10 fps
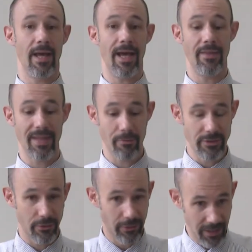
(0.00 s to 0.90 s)
and they would
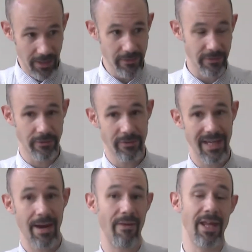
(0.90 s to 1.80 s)
use hearses to
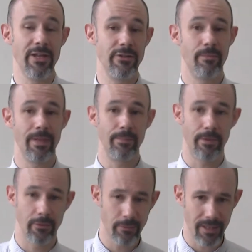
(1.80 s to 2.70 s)
carry injured
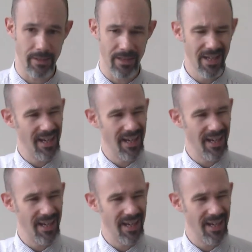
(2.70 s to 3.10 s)
people as well.